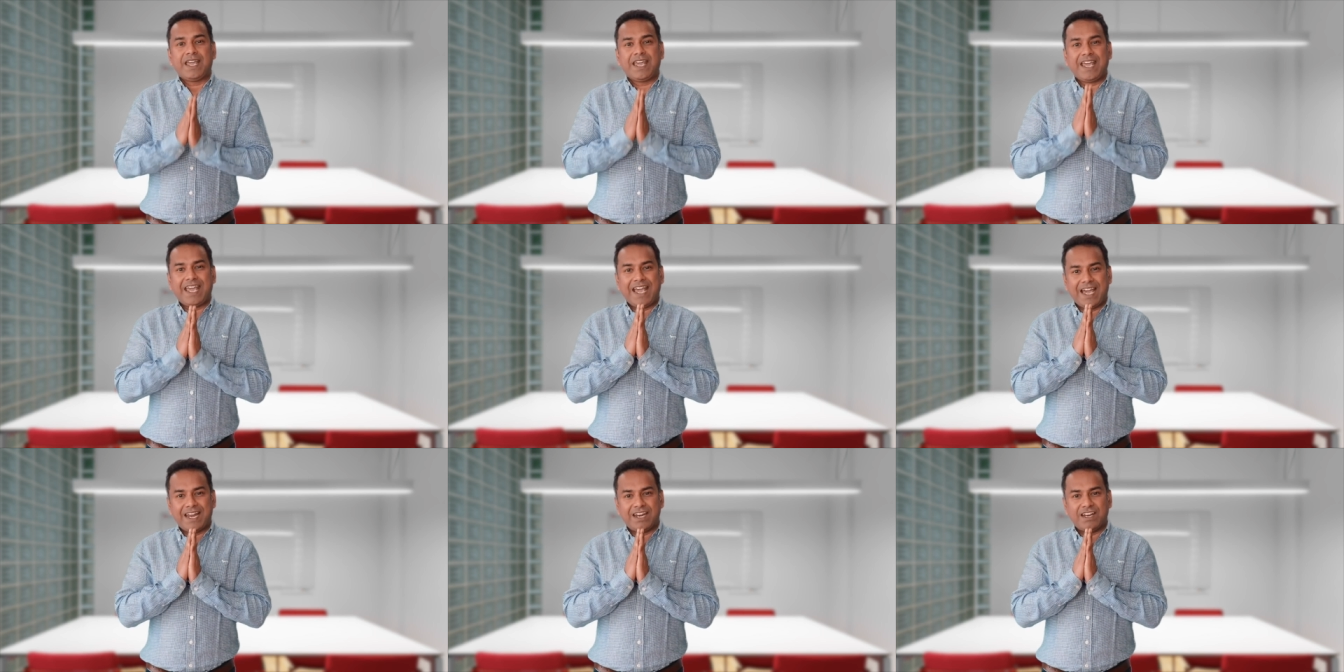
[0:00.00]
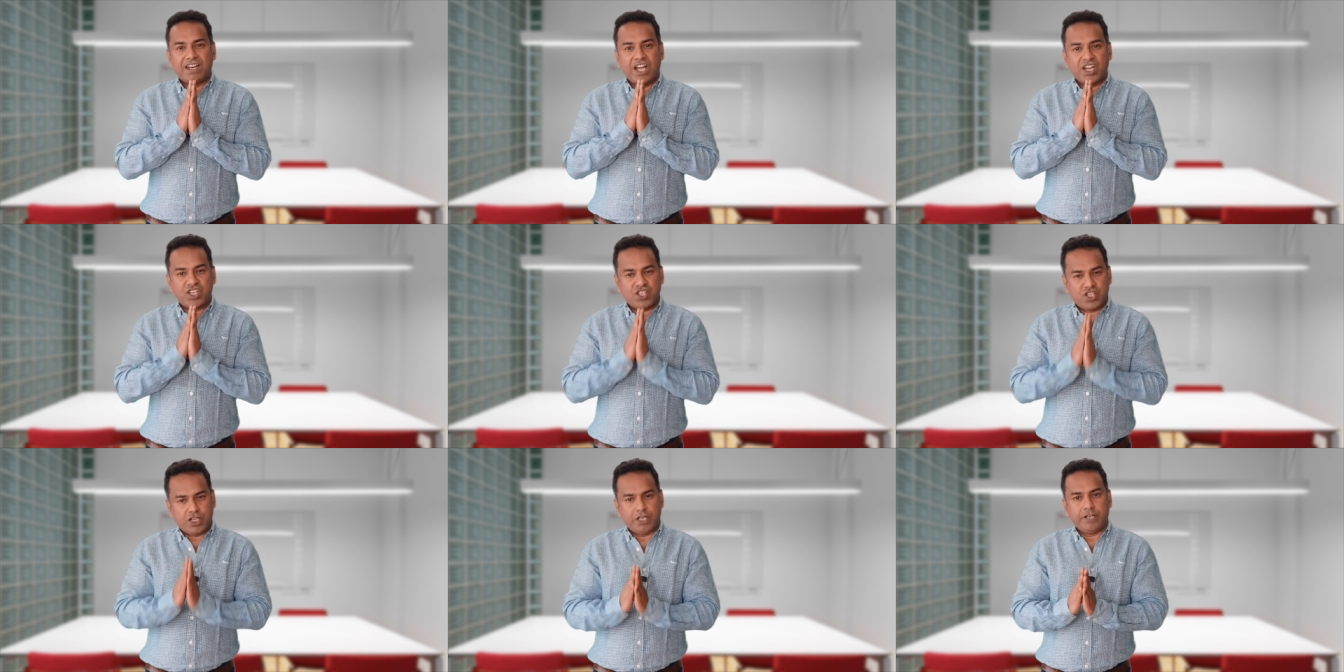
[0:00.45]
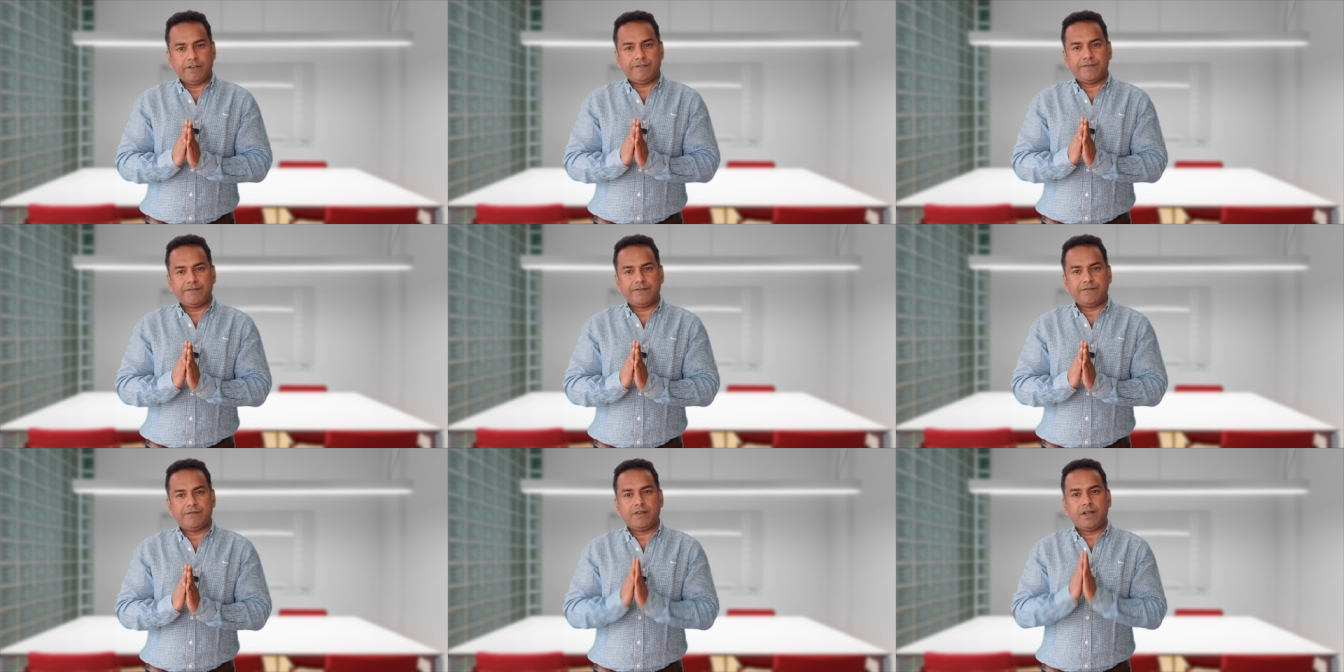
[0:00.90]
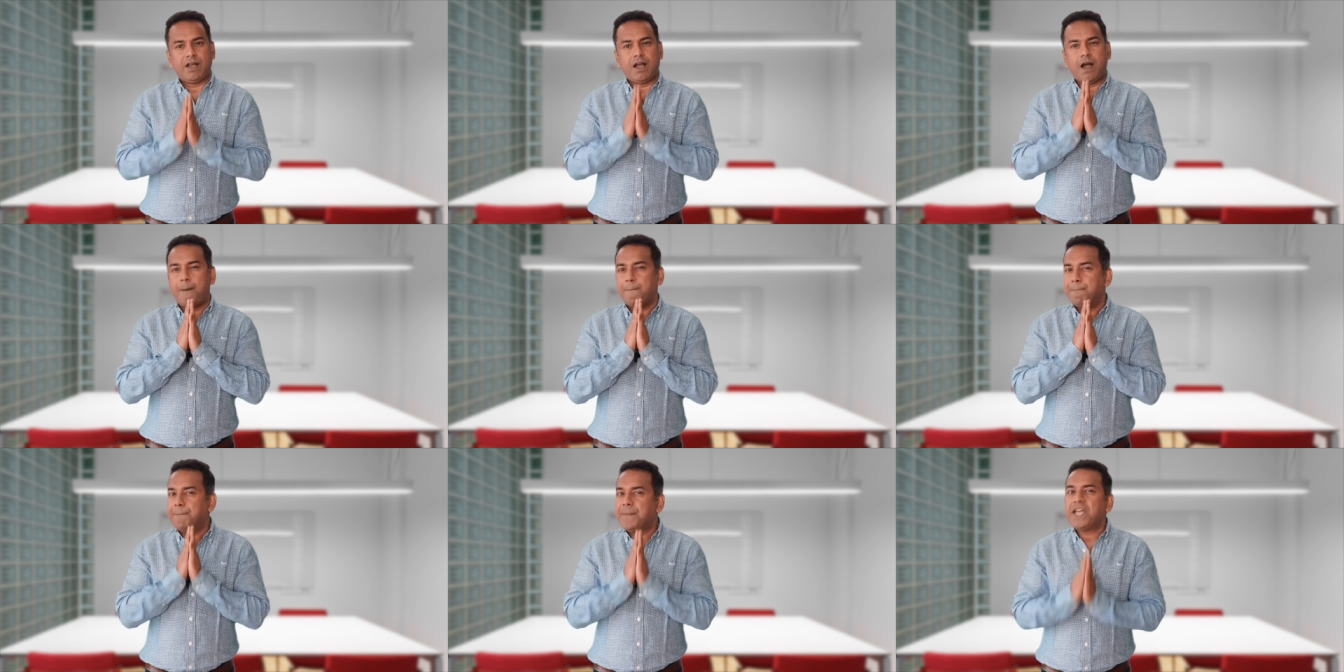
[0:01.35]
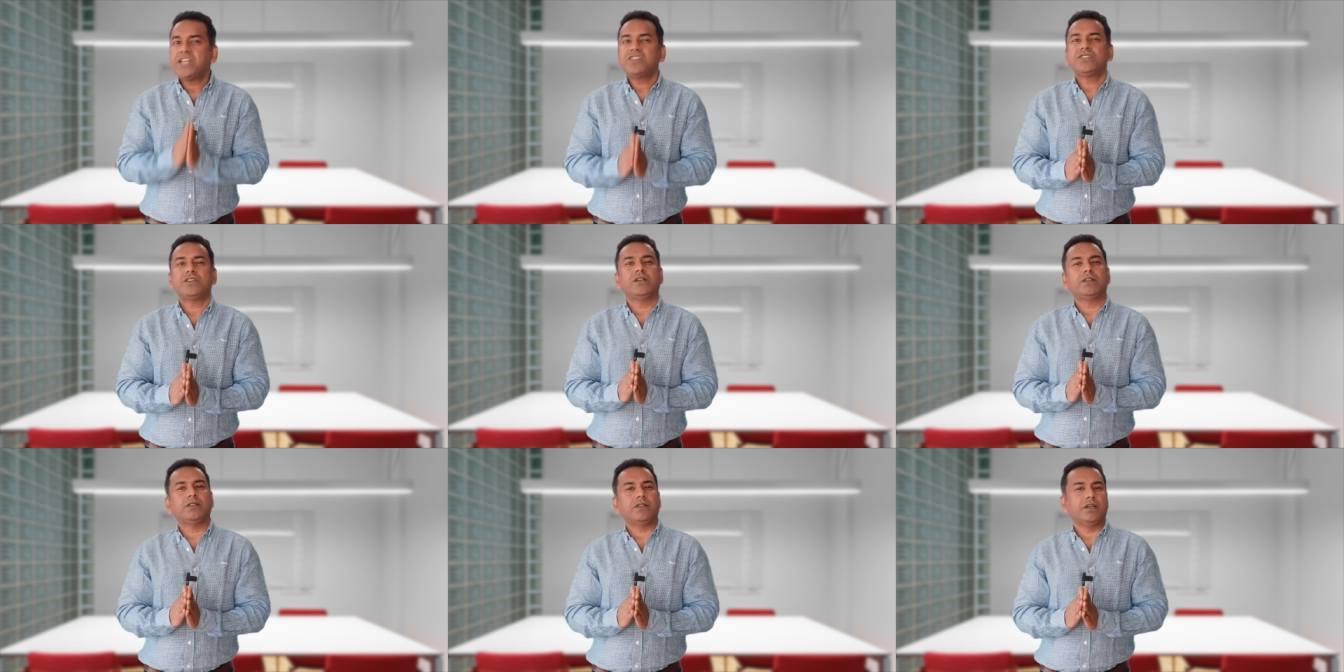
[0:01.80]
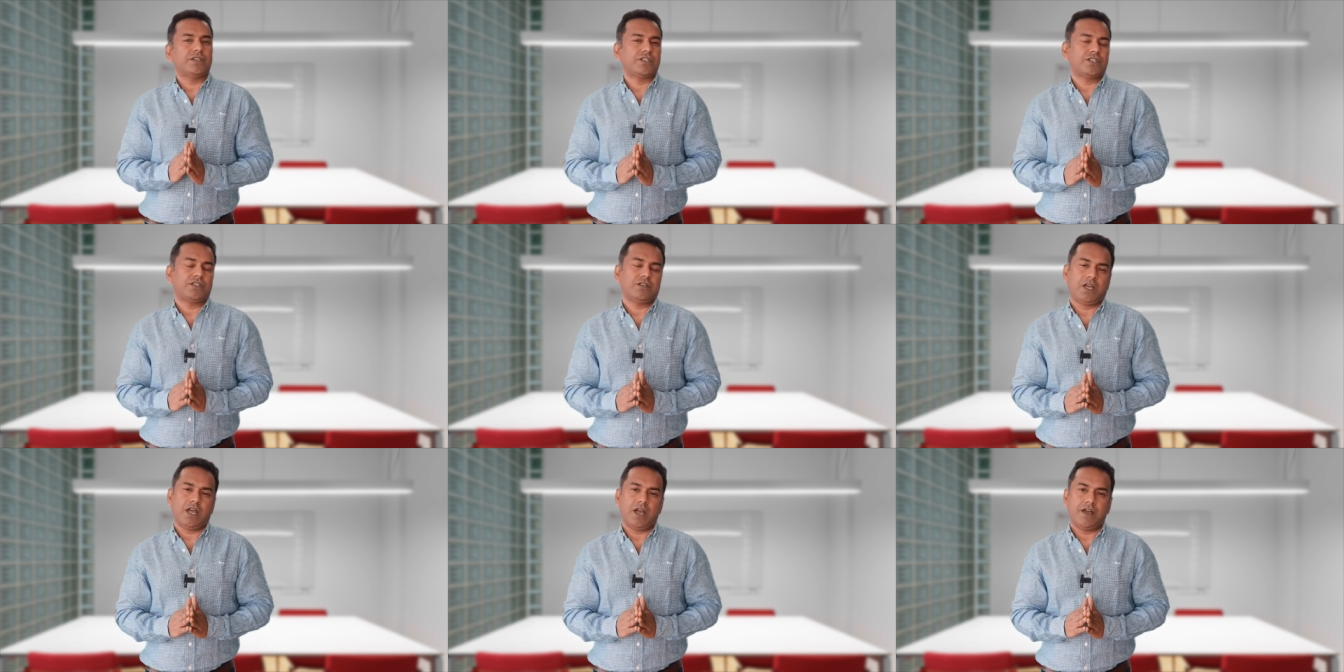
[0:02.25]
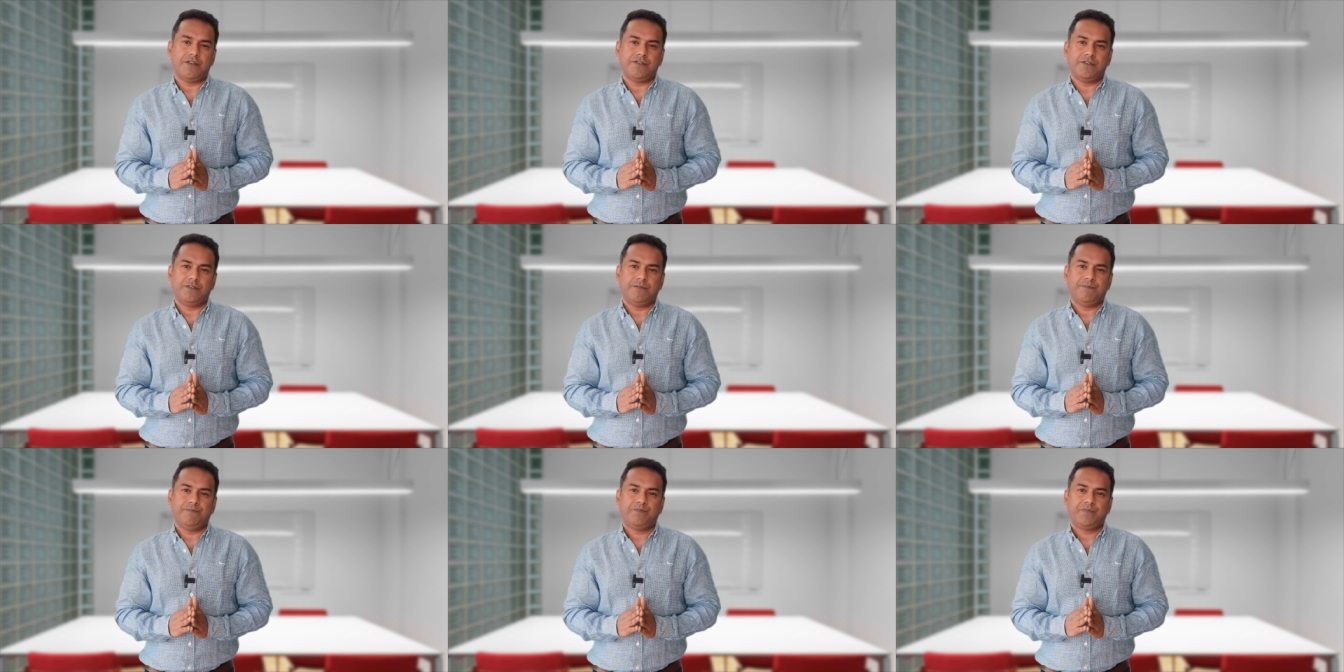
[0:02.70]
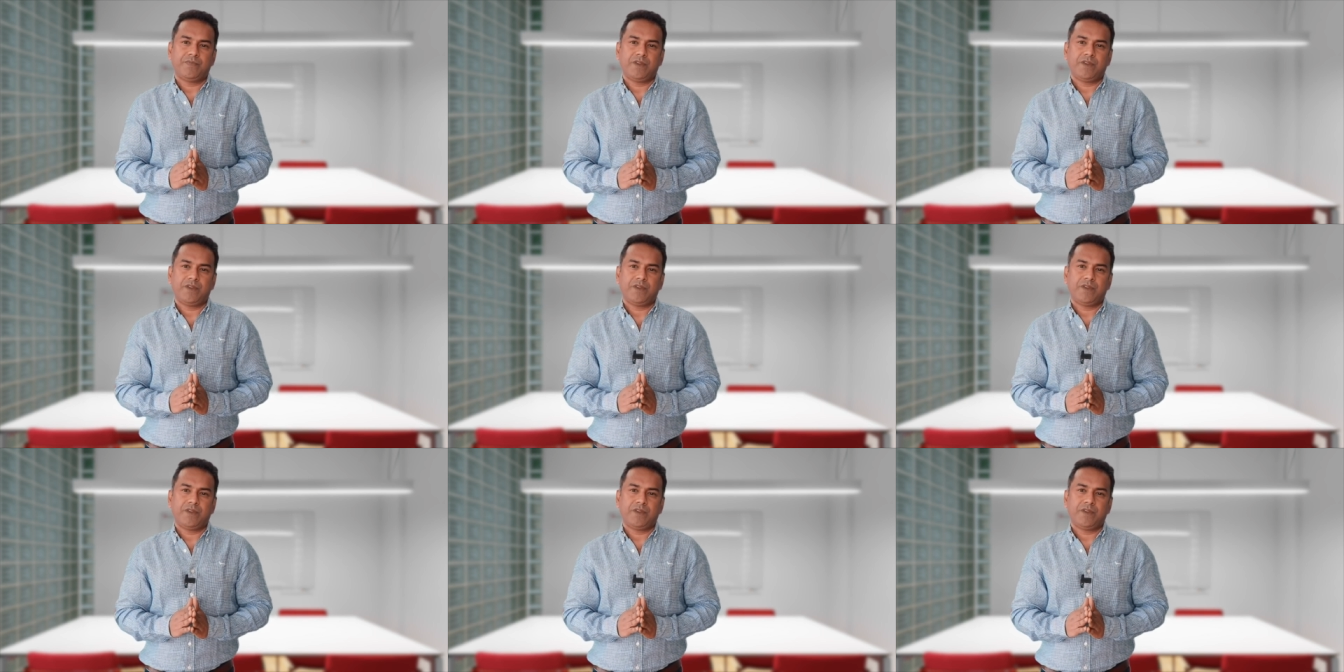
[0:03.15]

can achieve amazing things together